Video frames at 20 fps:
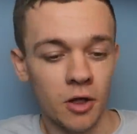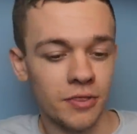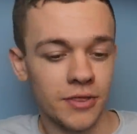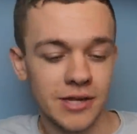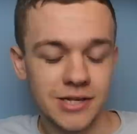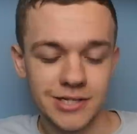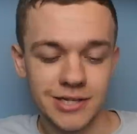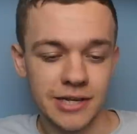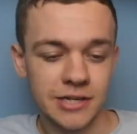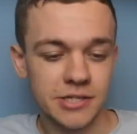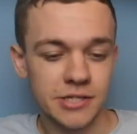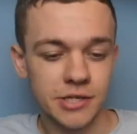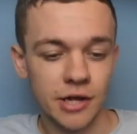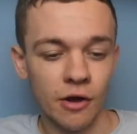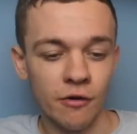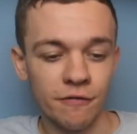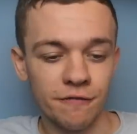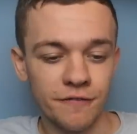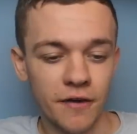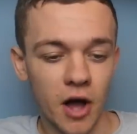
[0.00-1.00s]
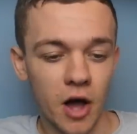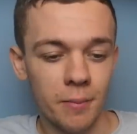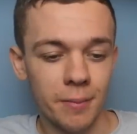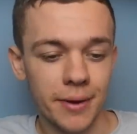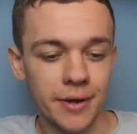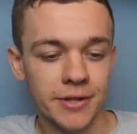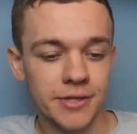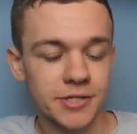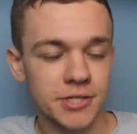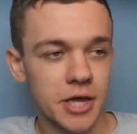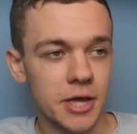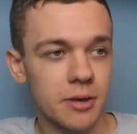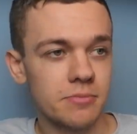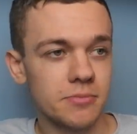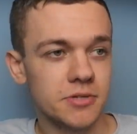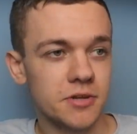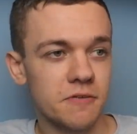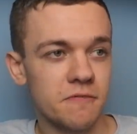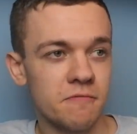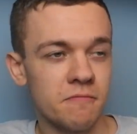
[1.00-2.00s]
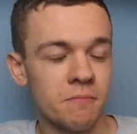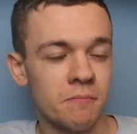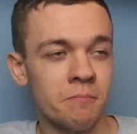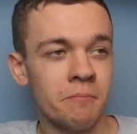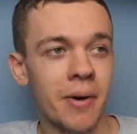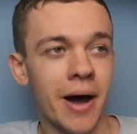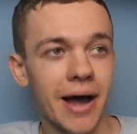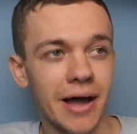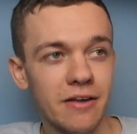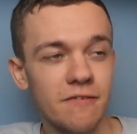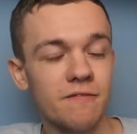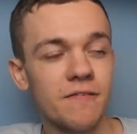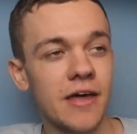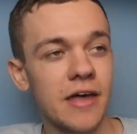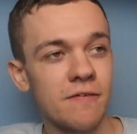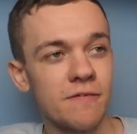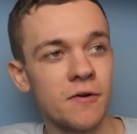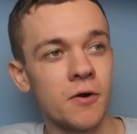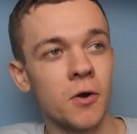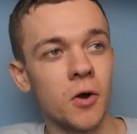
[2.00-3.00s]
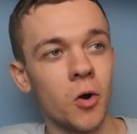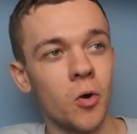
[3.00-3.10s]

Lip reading: on this list so far, but in terms of my favourite